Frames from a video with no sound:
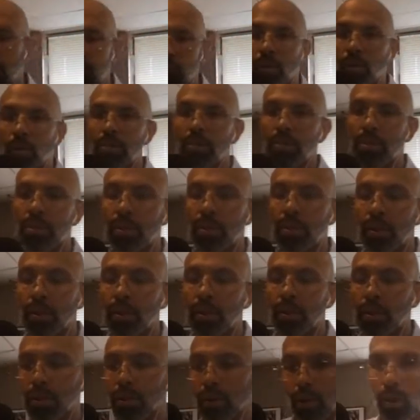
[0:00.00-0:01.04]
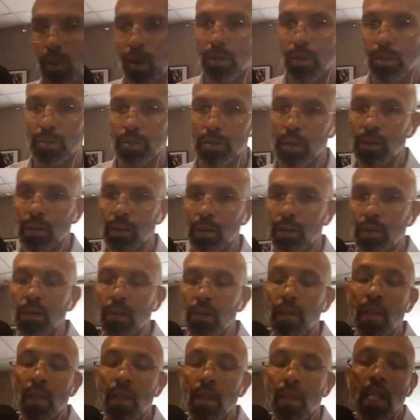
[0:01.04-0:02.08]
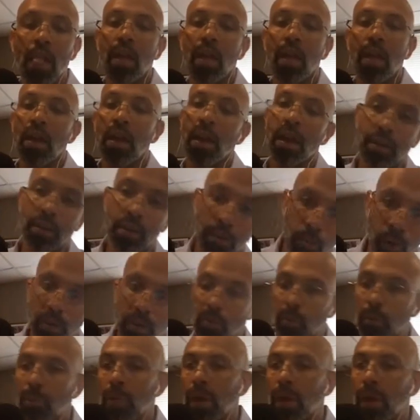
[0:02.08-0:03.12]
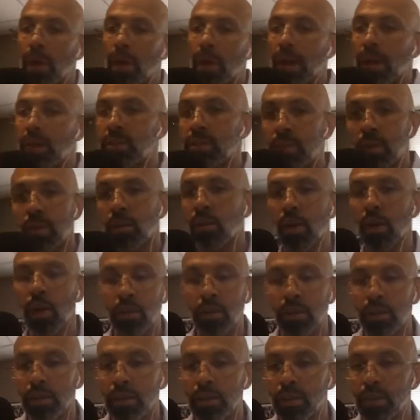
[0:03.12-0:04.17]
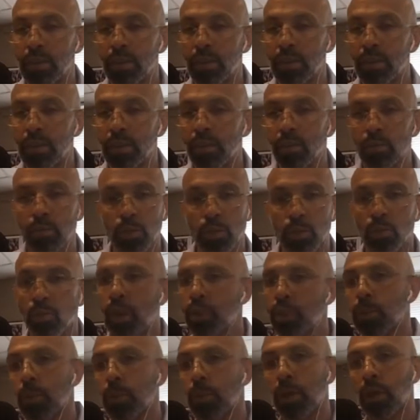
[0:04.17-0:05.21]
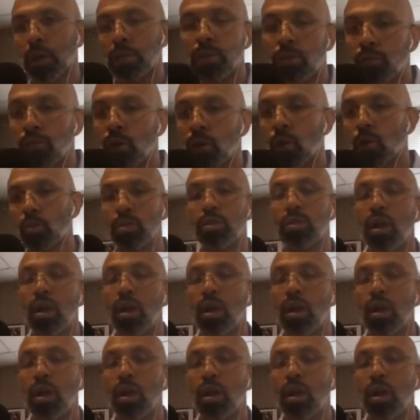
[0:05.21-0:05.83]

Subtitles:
I was in a call center. I ended up working for a magazine, and all I did was prospect on the phones.